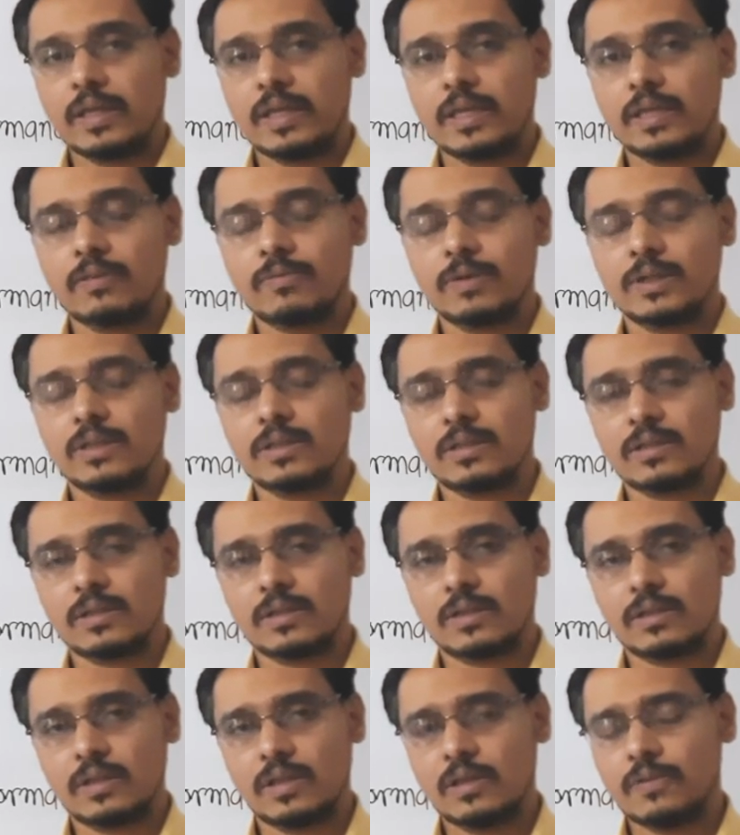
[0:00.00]
Even
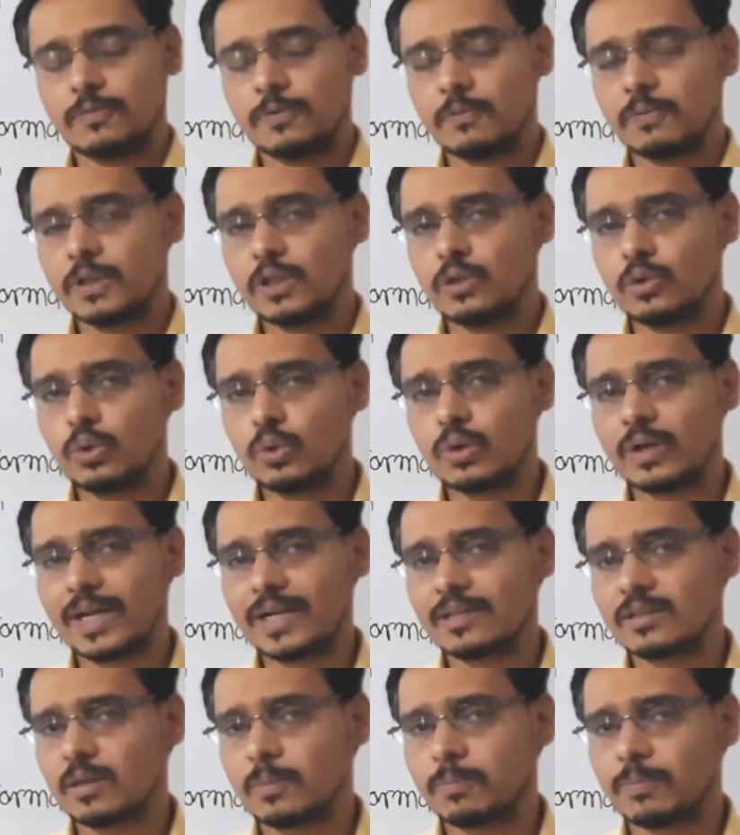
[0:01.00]
if you will look
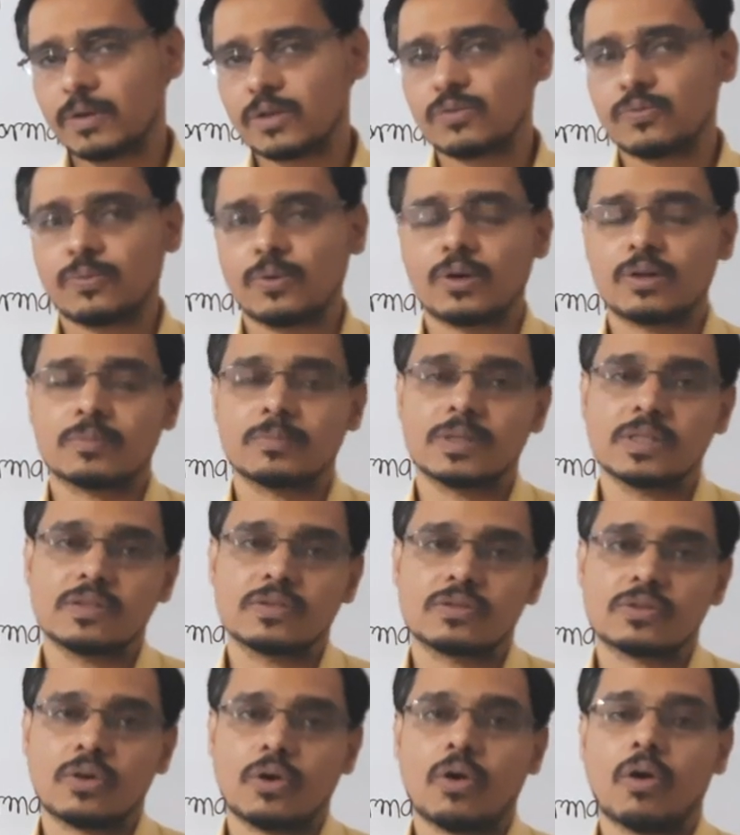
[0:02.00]
at the
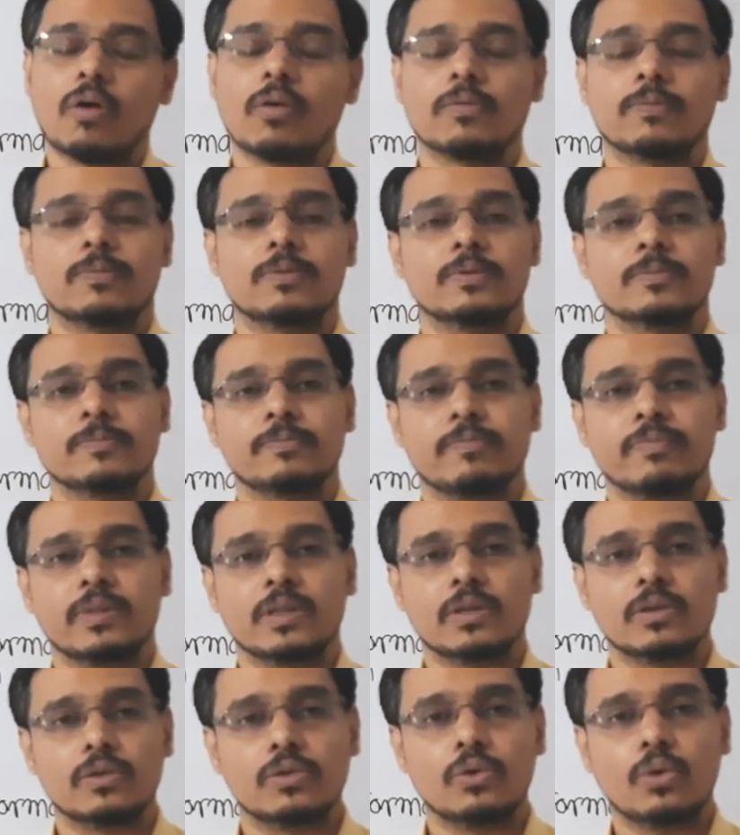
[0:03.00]
performance of
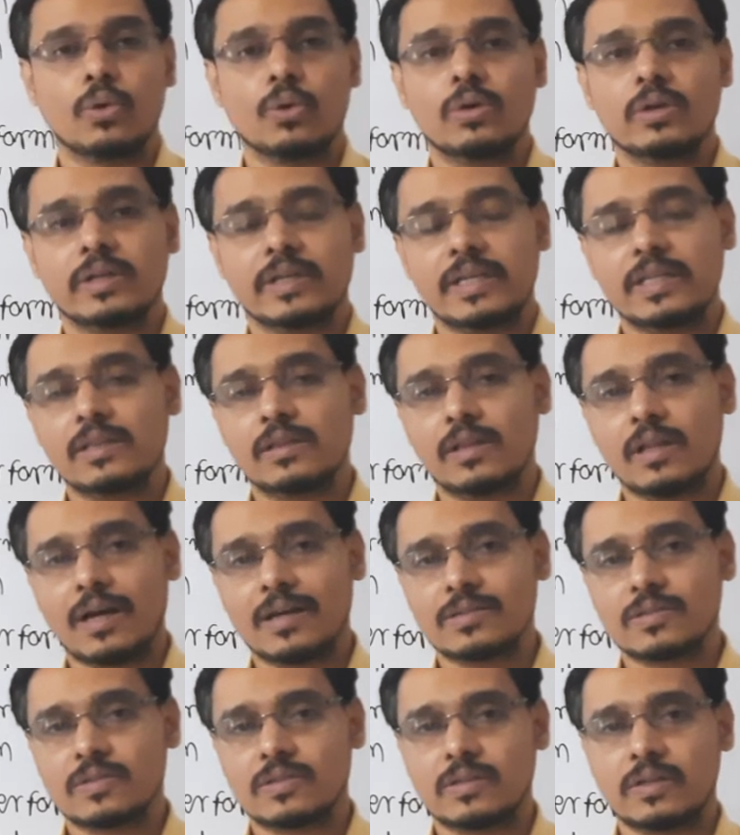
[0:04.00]
gold in
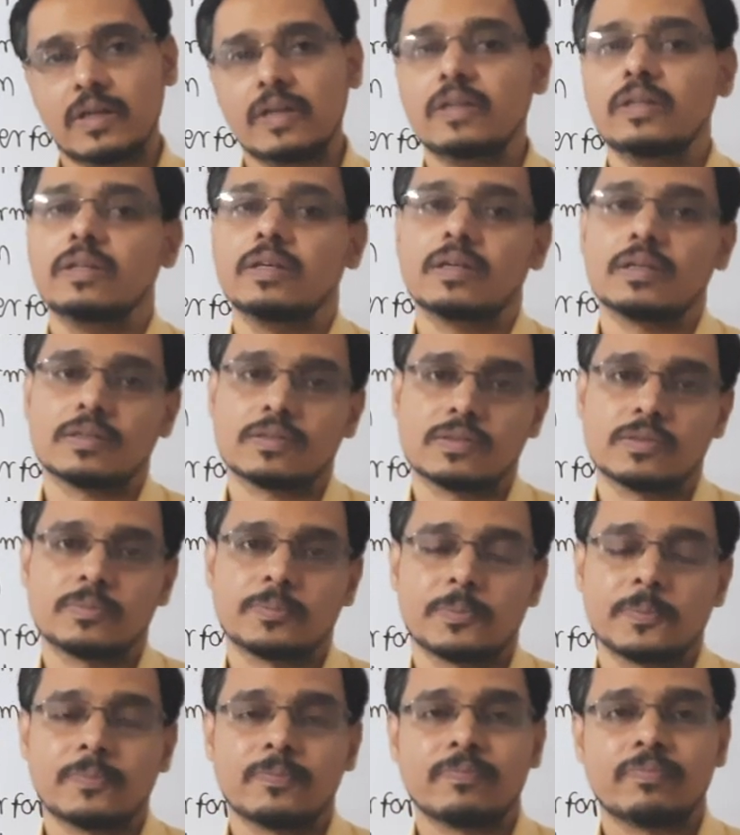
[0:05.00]
last 10 years,
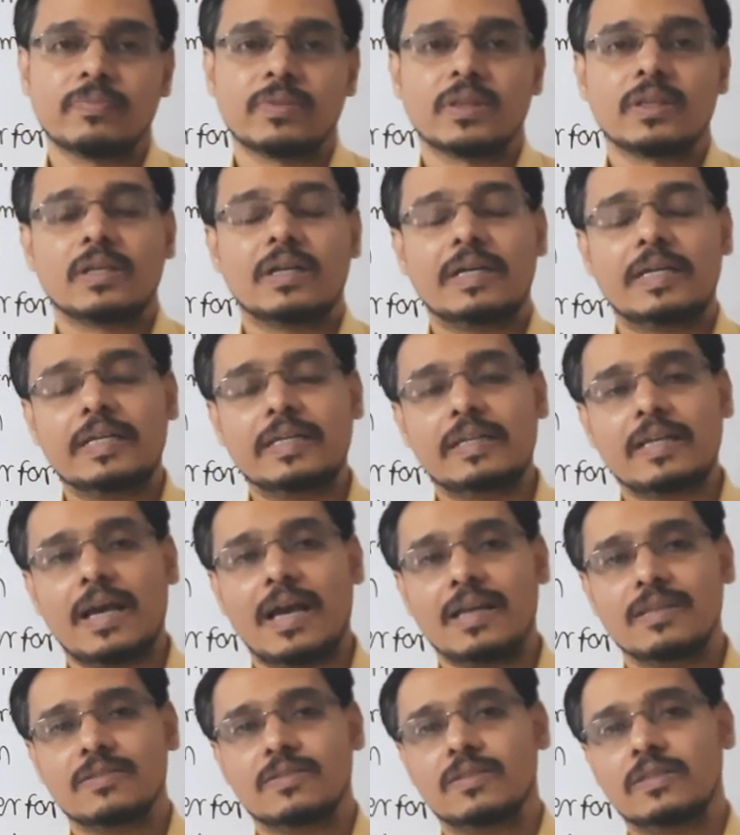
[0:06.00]
it
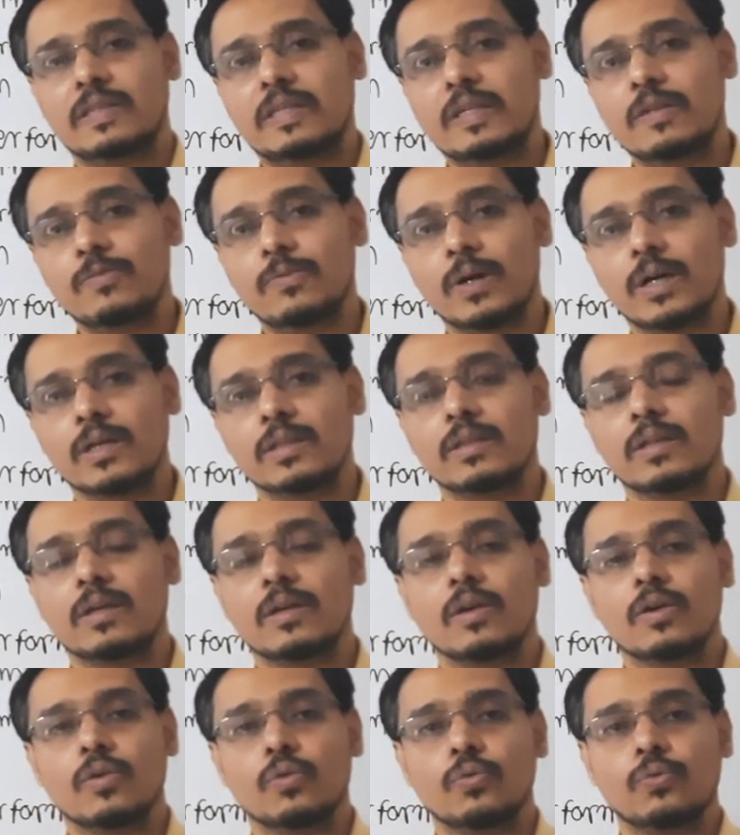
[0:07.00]
has
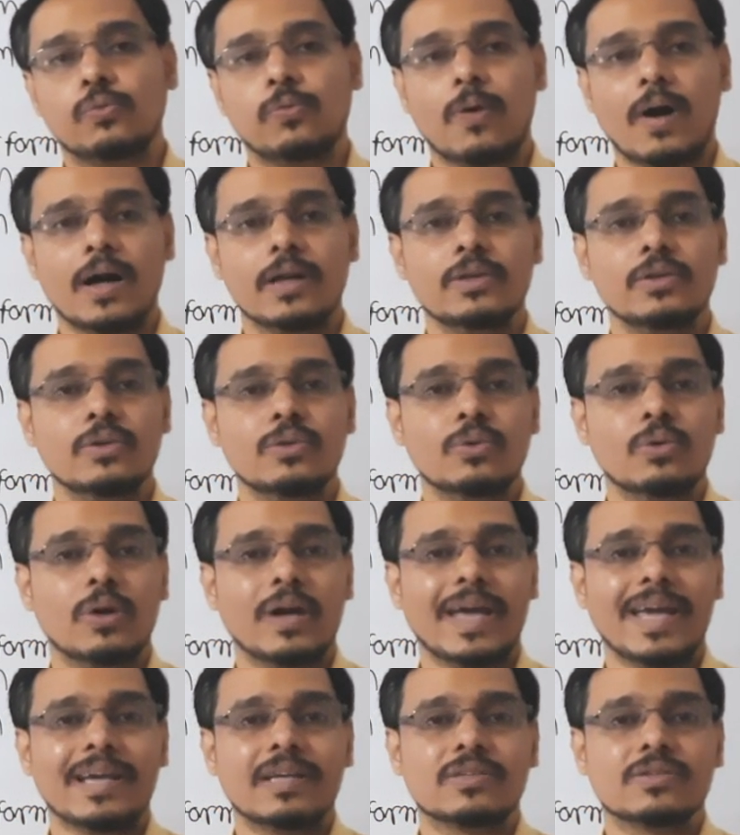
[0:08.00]
given
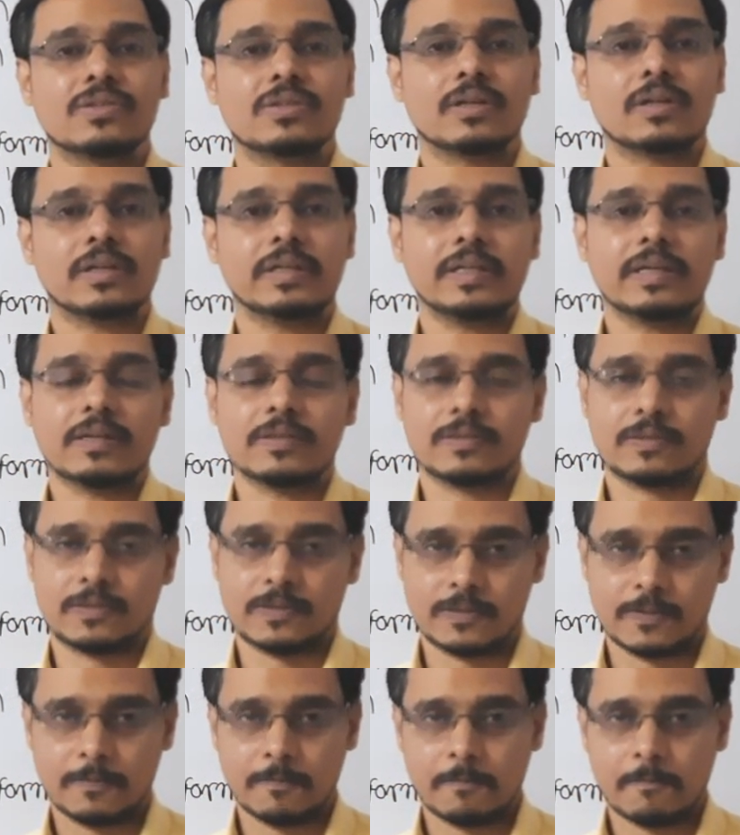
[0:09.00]
5x
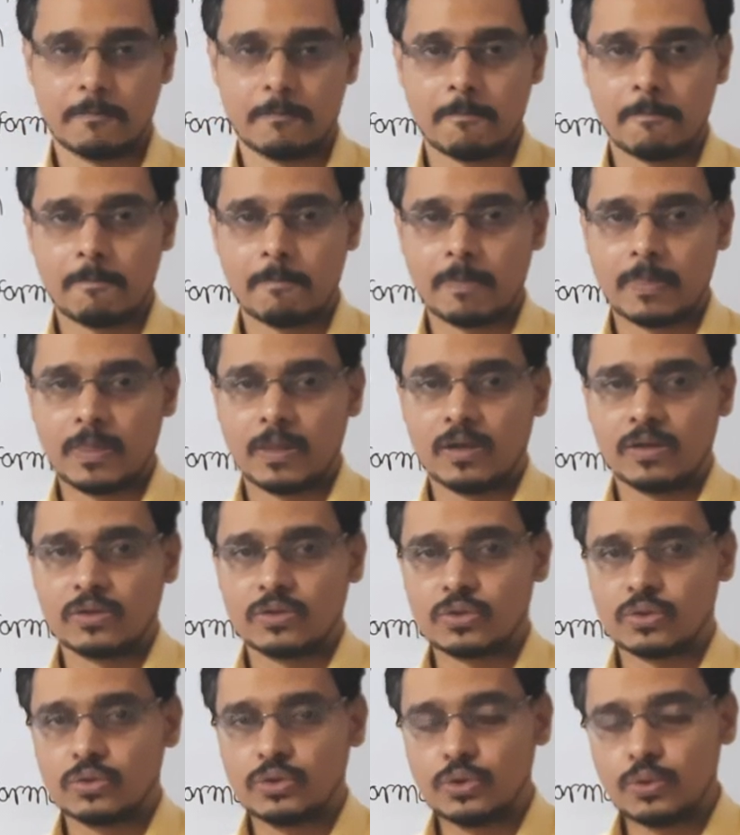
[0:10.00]
returns.
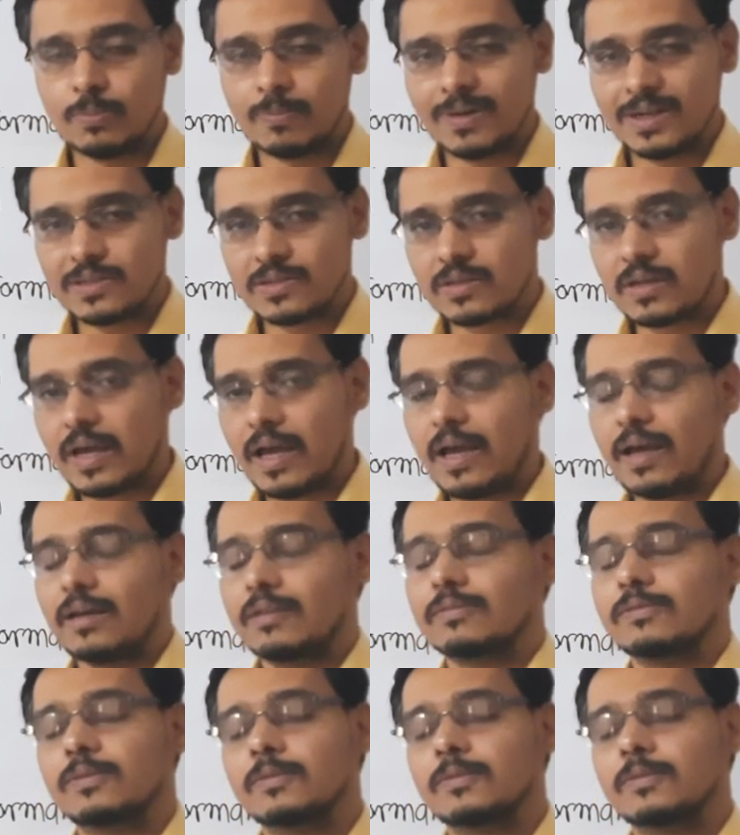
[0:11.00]
So you must have